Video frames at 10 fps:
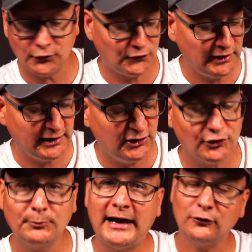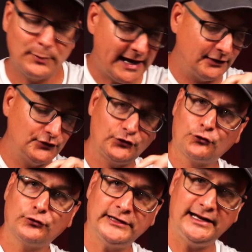sink into your mouse pad and just
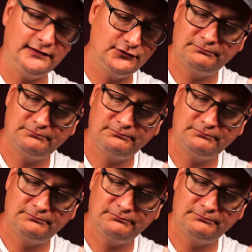create